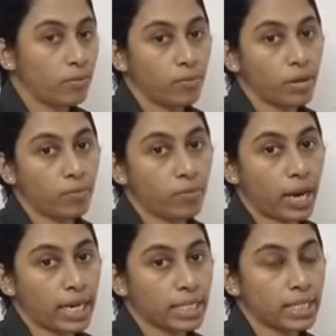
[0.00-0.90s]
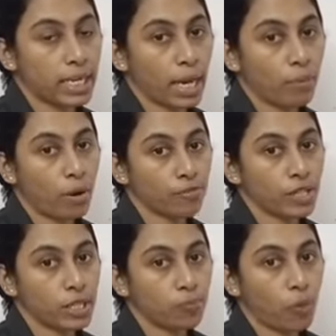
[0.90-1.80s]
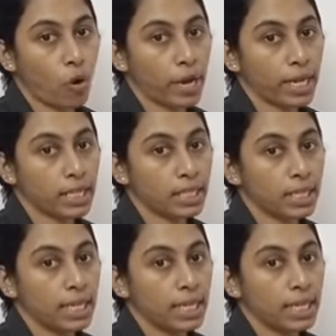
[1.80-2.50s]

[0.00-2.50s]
What is the name of this point?